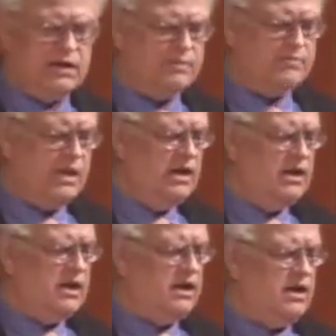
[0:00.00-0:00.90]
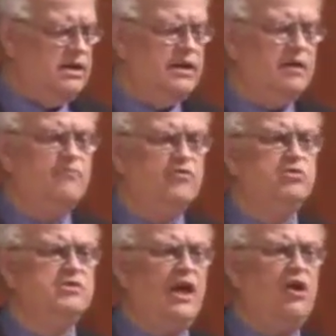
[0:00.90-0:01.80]
um, uh, in their
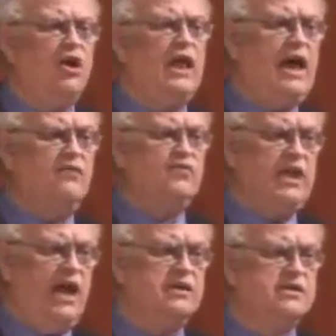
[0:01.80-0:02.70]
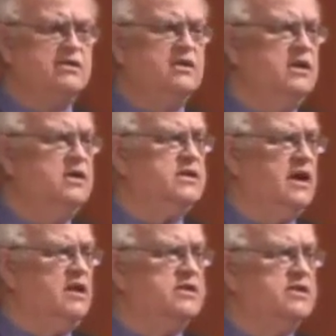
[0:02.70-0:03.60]
view, they all have the answer. Intel has